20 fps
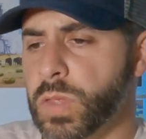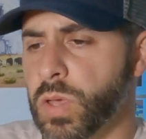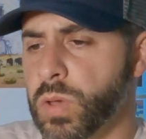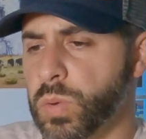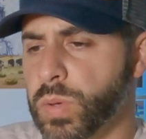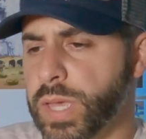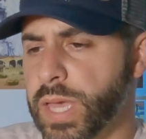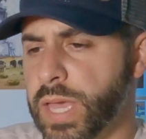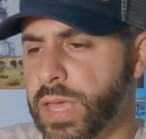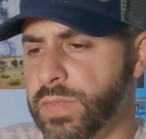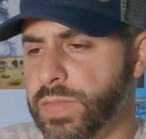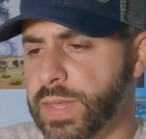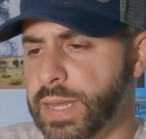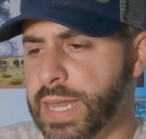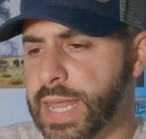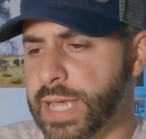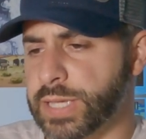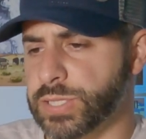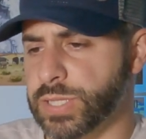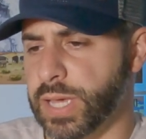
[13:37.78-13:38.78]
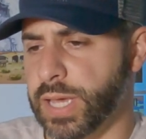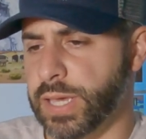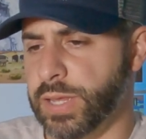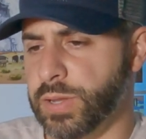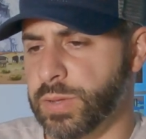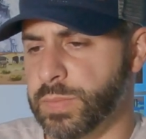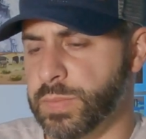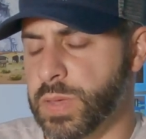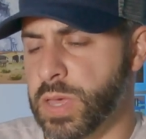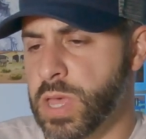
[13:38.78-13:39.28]
Okay, the next
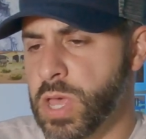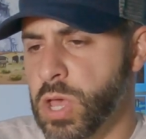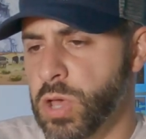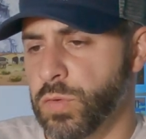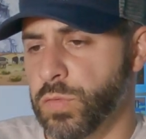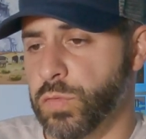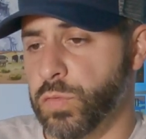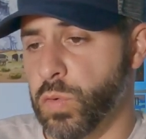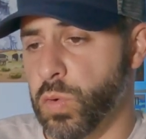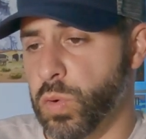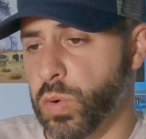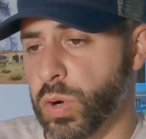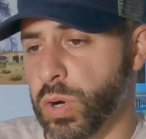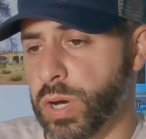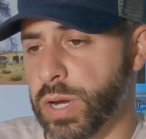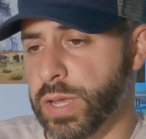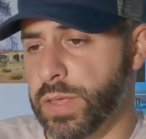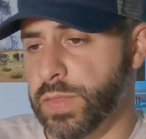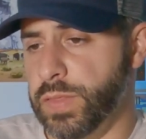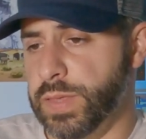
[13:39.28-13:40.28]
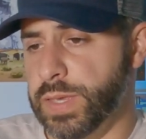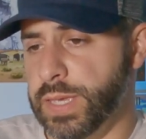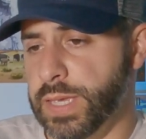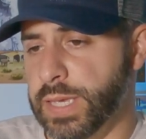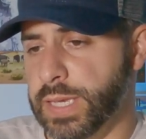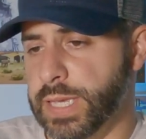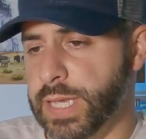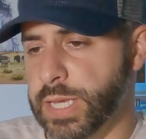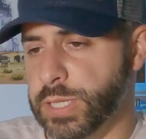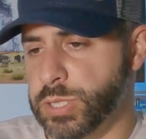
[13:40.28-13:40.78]
item for the
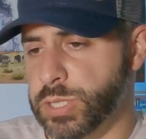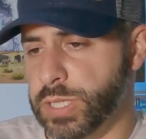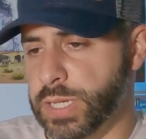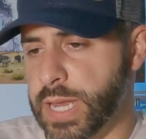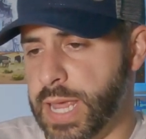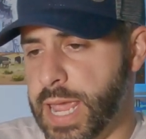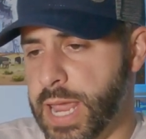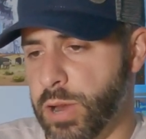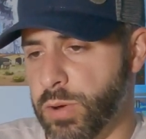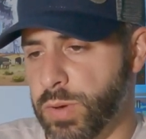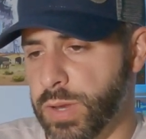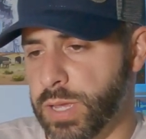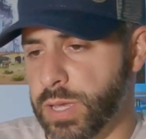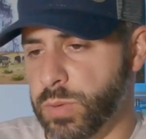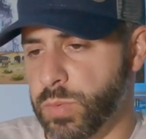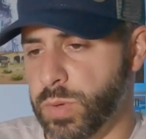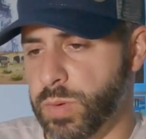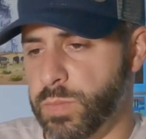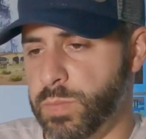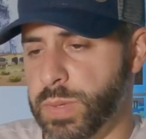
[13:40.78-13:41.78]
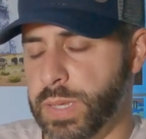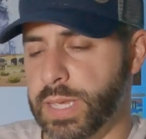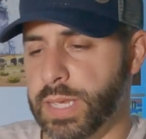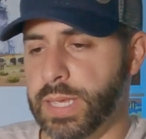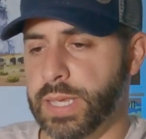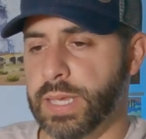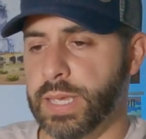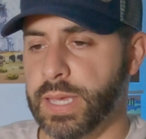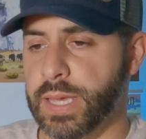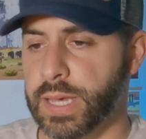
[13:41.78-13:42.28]
kitchen area would
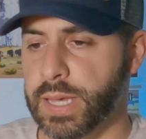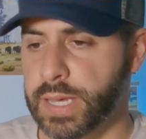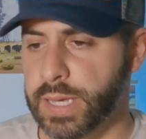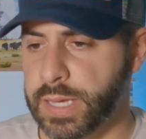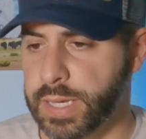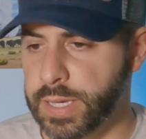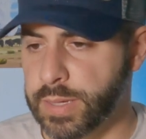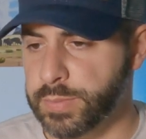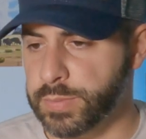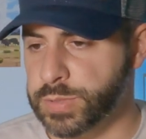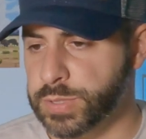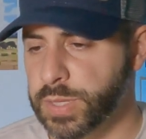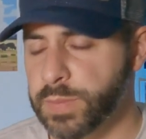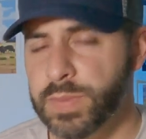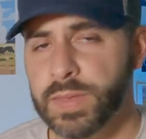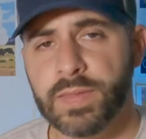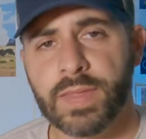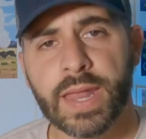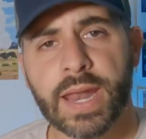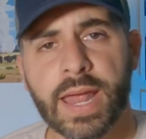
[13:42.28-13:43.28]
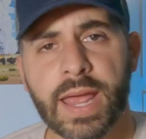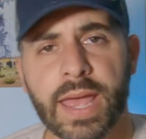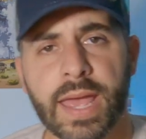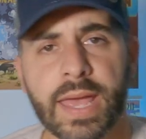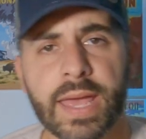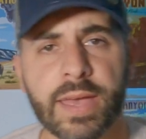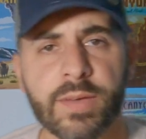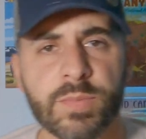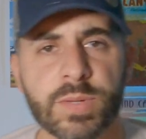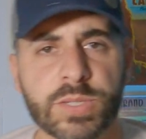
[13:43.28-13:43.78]
be something that I
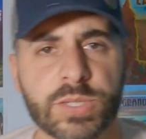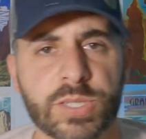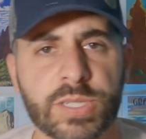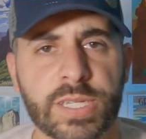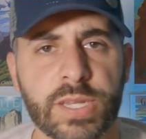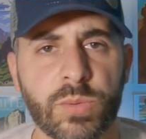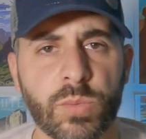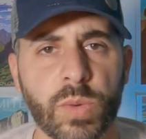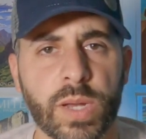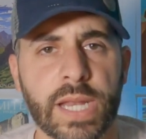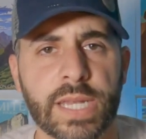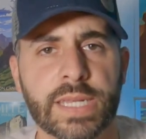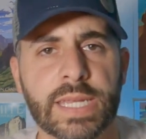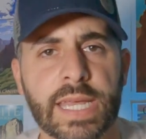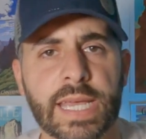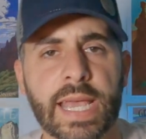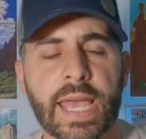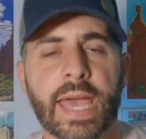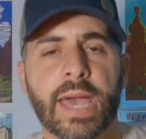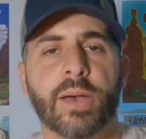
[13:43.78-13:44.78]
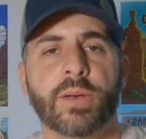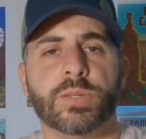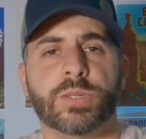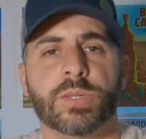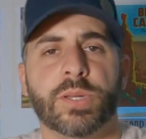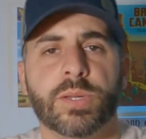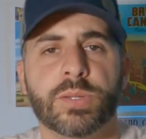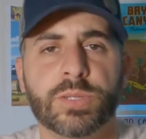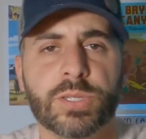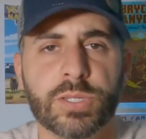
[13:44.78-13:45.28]
have but just didn't want to dig out,
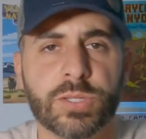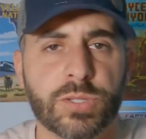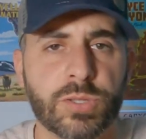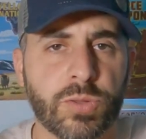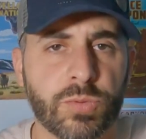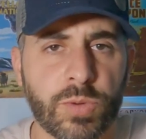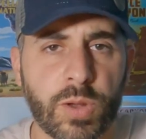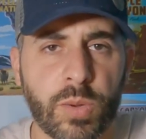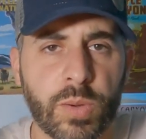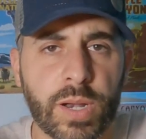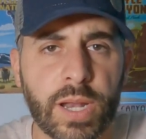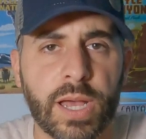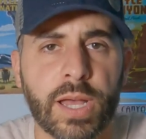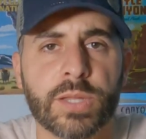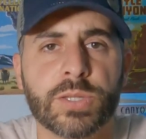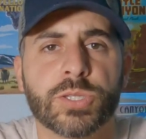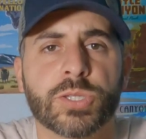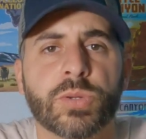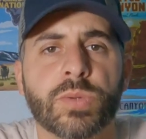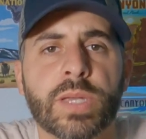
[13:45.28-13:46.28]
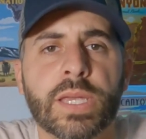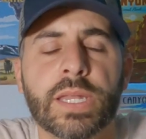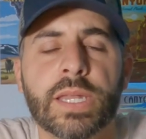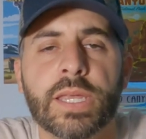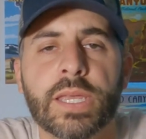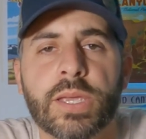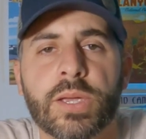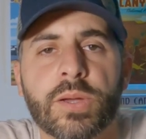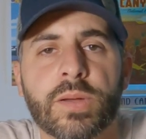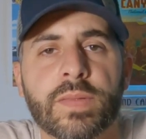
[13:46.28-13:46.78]
so I'll just throw it on screen
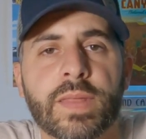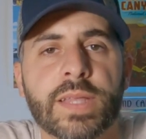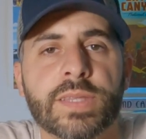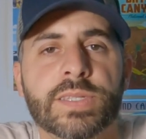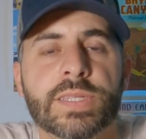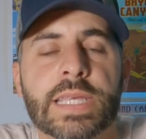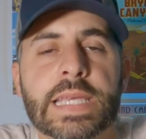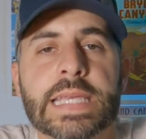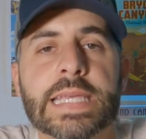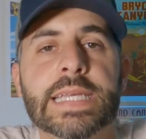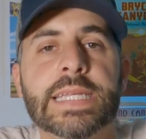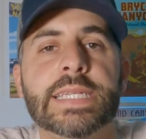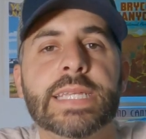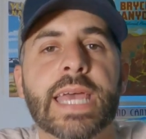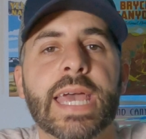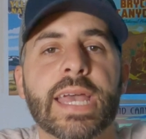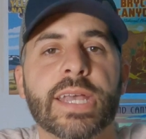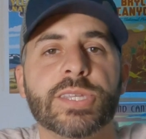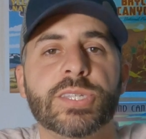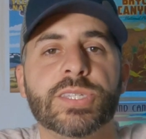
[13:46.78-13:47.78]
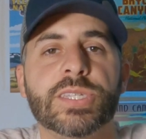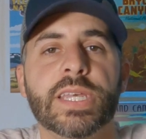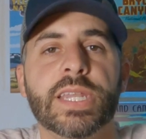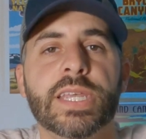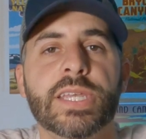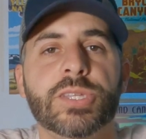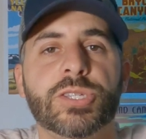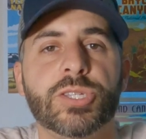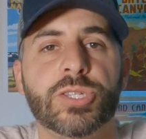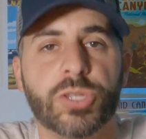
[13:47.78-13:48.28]
here, and that's the Etex
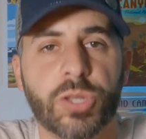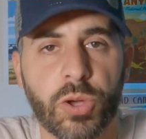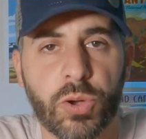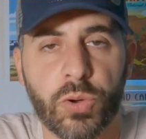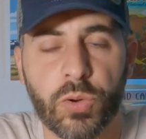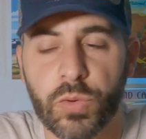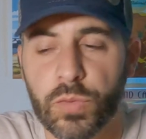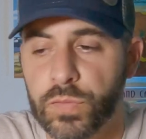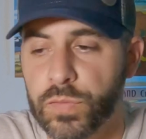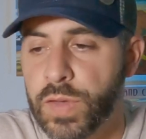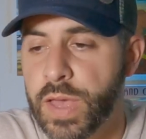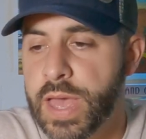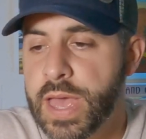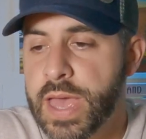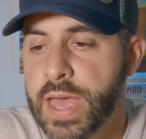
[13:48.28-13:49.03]
City stove.